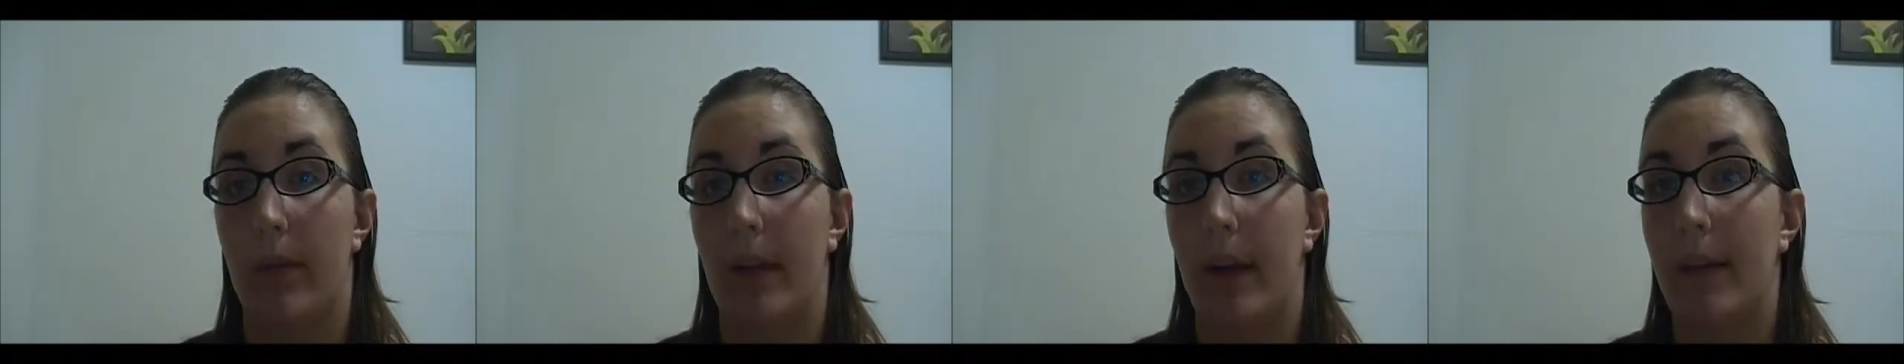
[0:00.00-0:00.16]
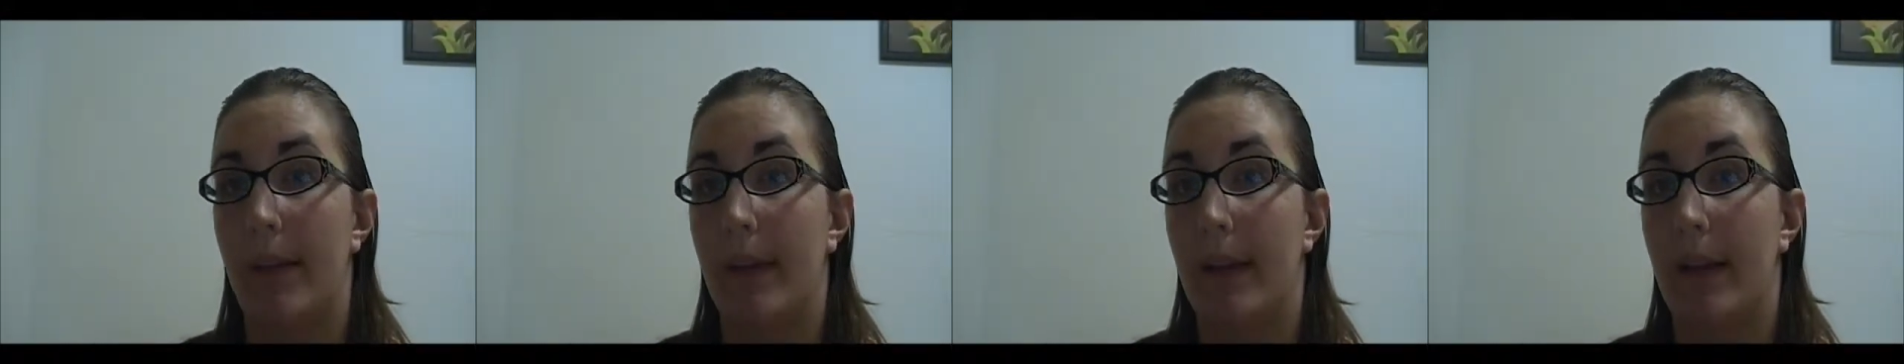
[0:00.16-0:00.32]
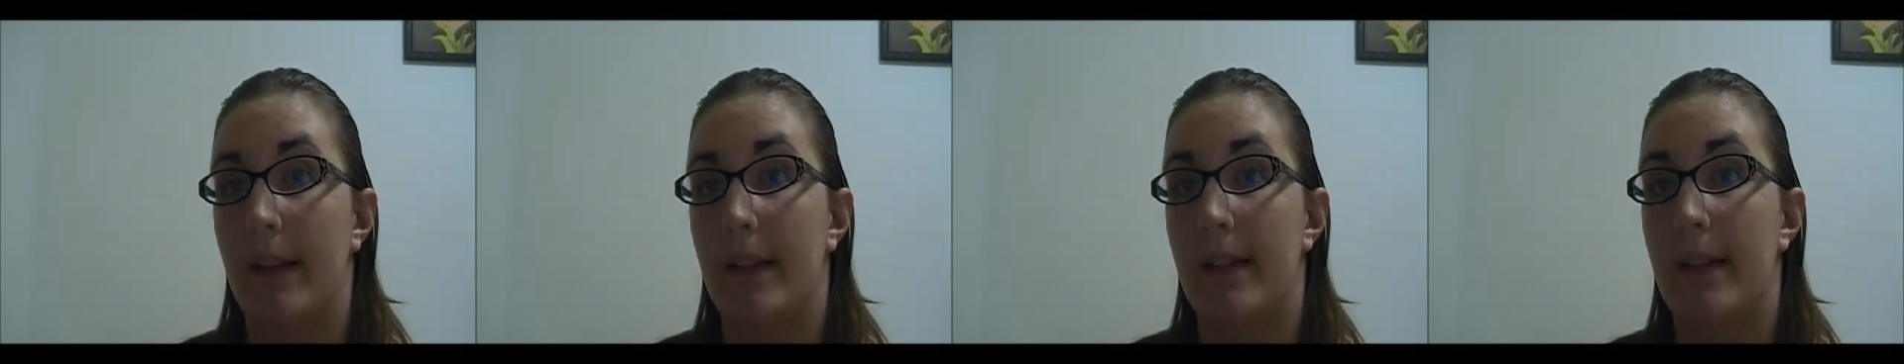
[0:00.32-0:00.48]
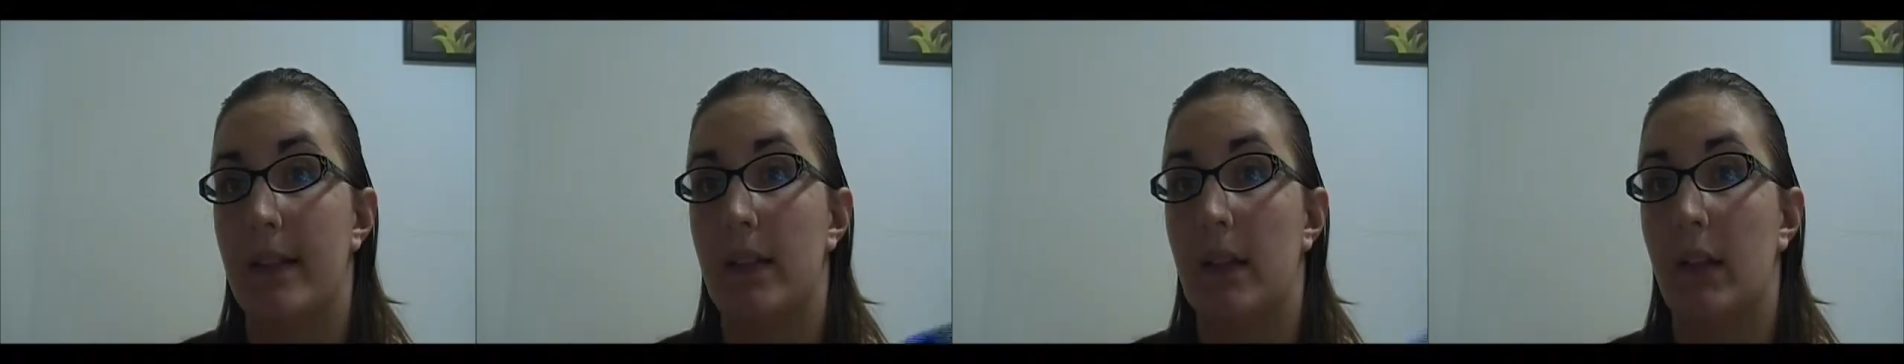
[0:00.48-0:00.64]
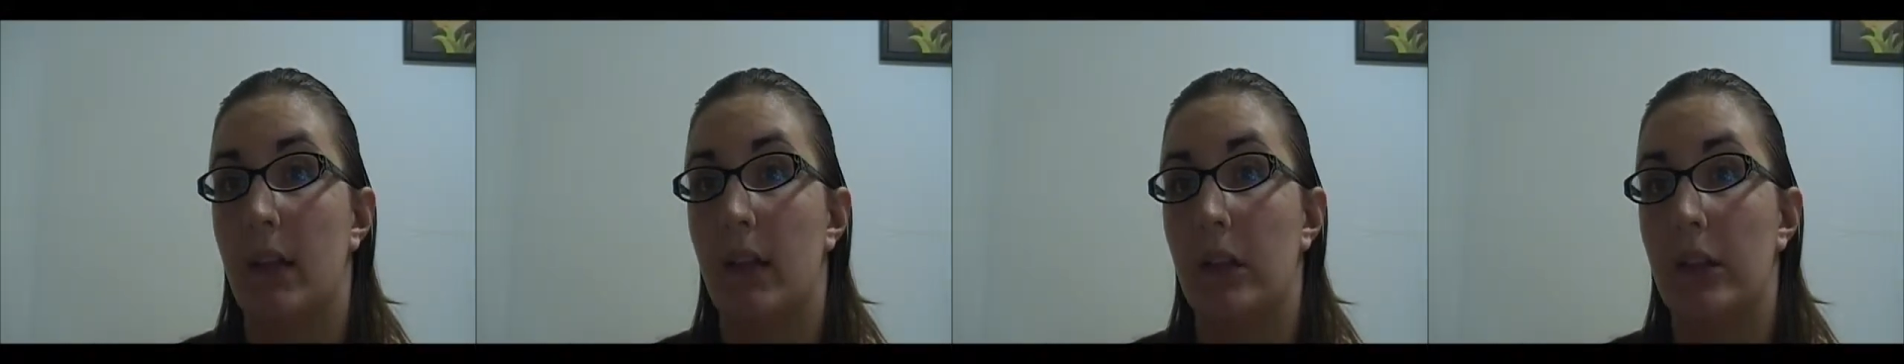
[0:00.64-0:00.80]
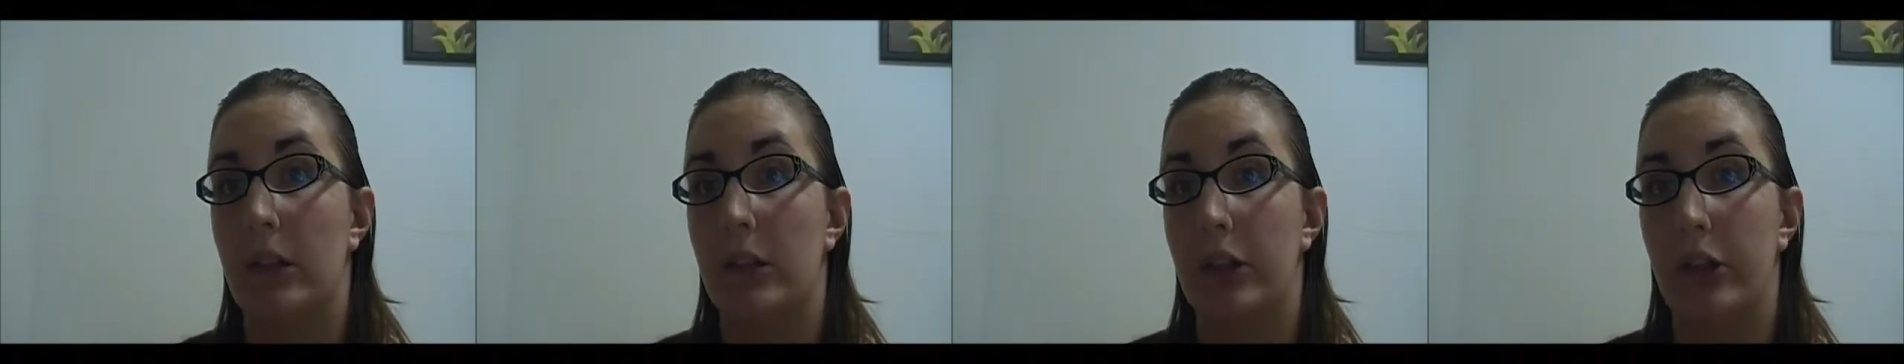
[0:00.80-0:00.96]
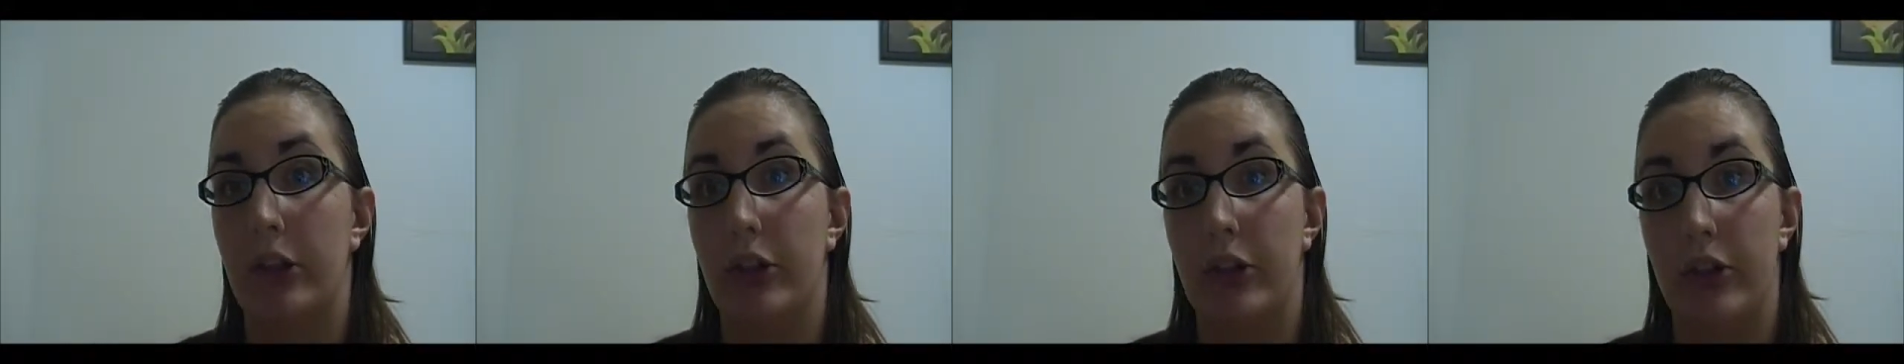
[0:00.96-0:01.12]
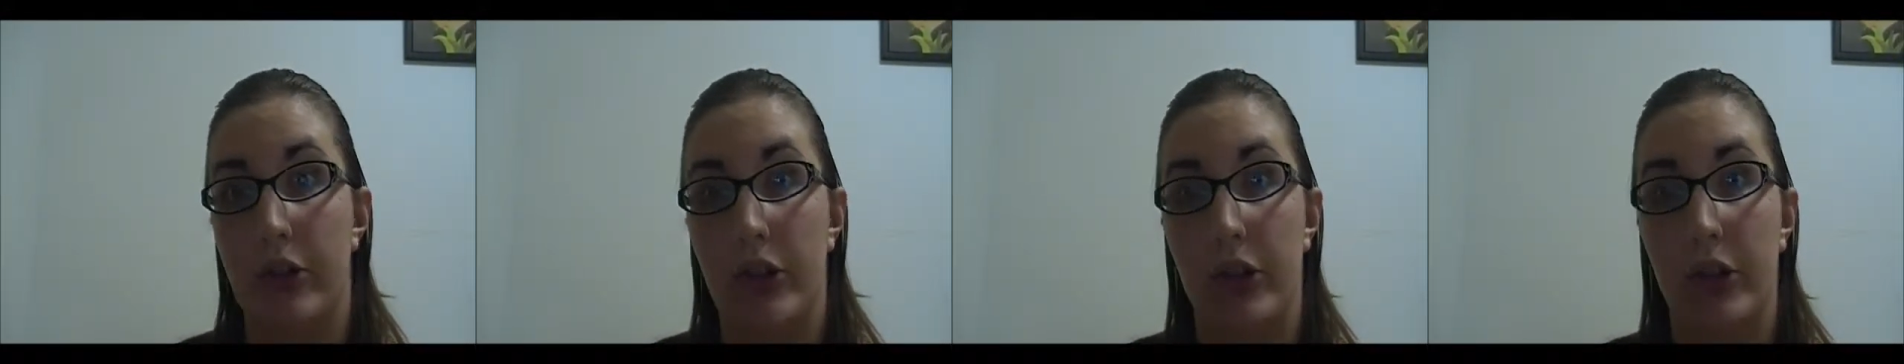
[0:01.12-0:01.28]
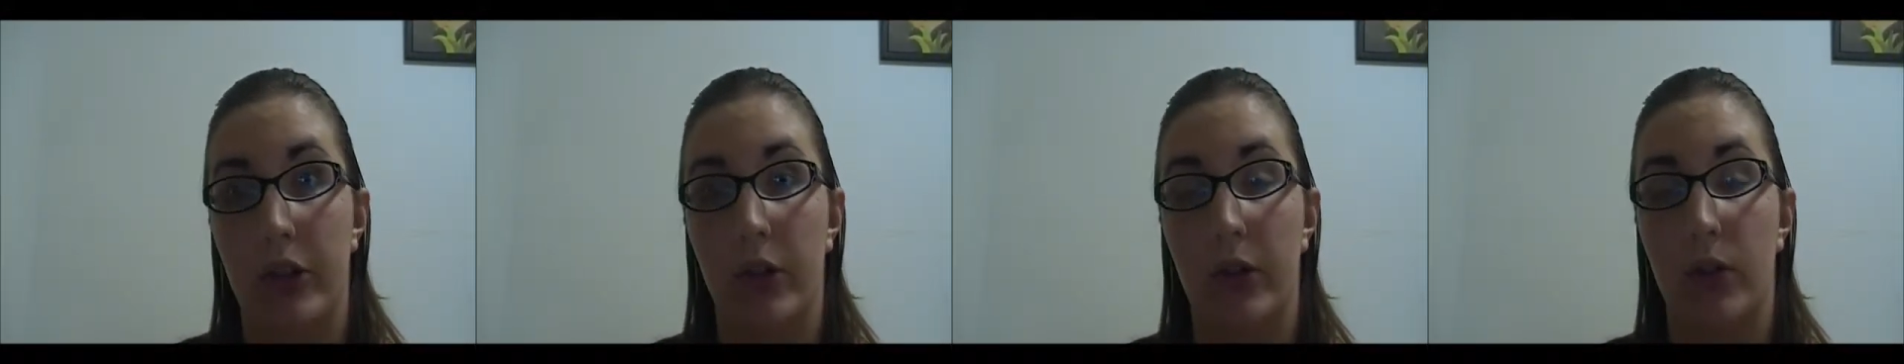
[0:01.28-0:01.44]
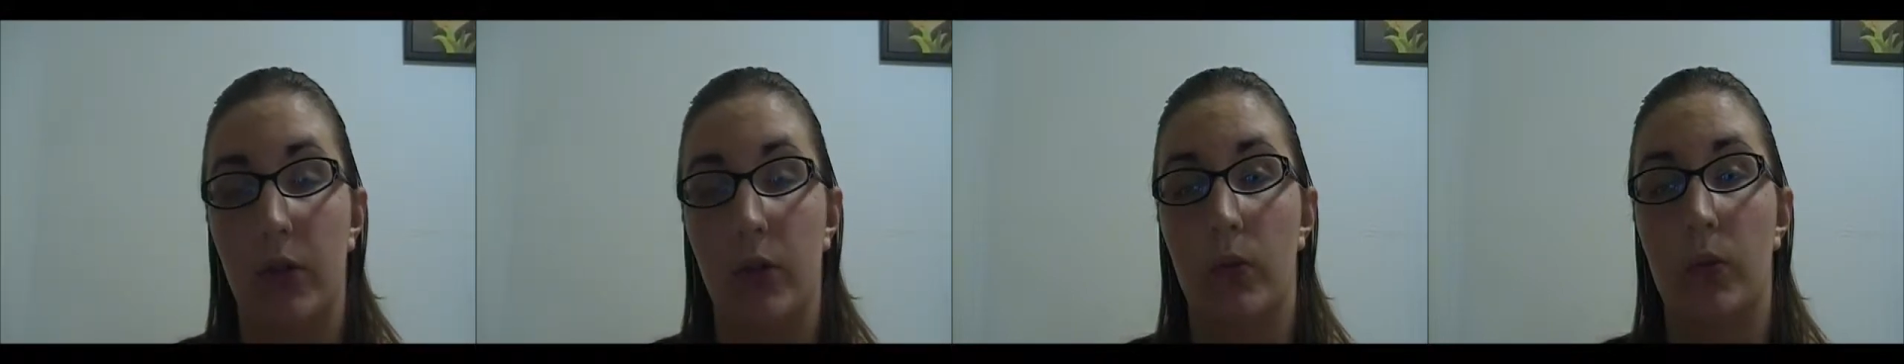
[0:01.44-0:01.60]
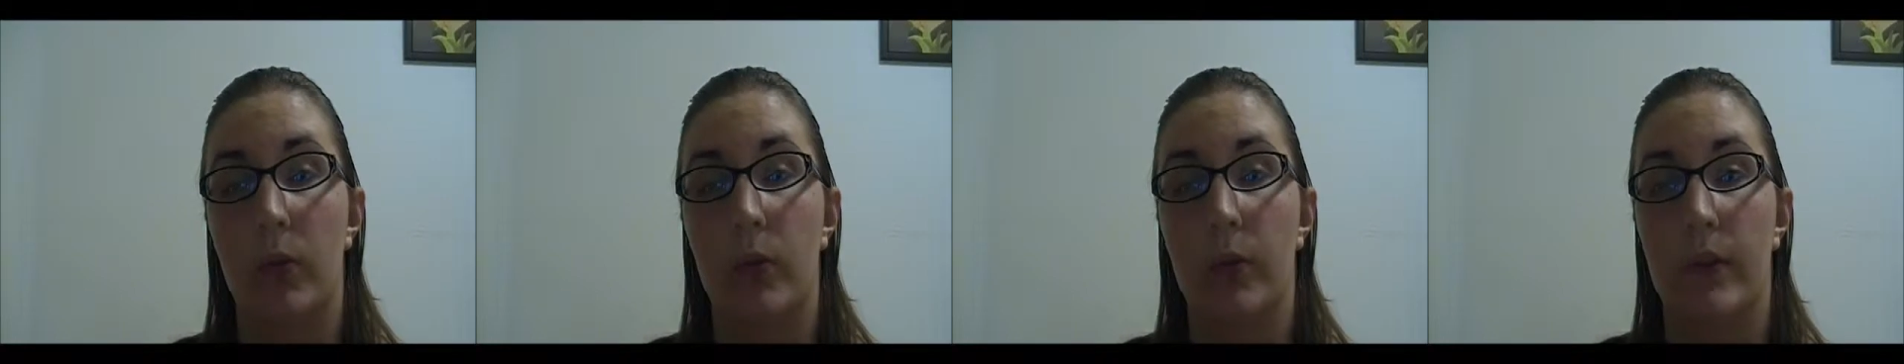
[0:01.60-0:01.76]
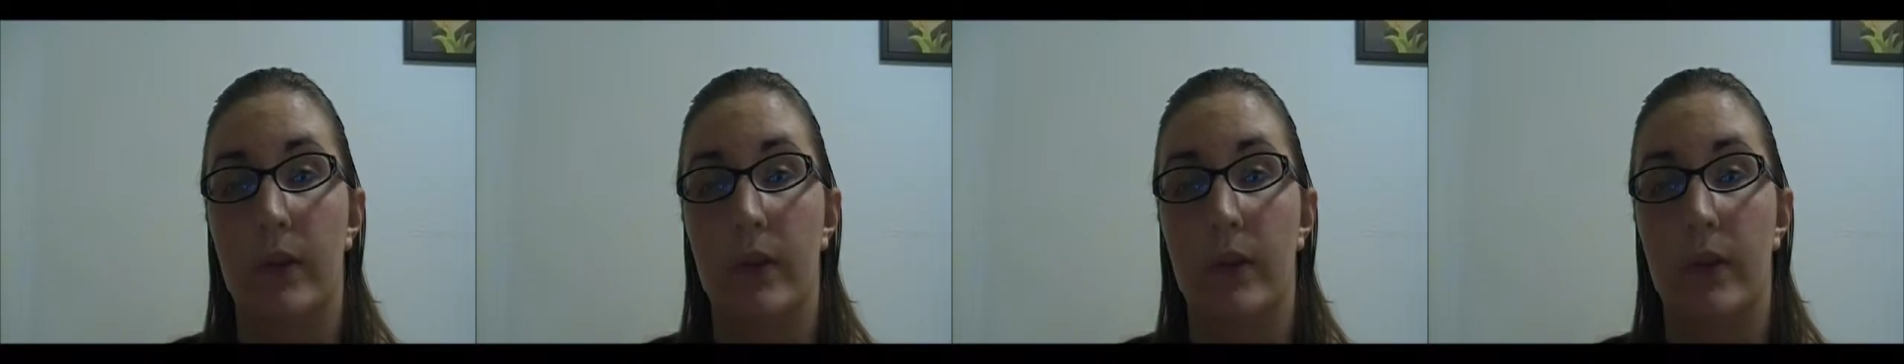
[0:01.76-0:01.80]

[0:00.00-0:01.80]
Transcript: babies under 2,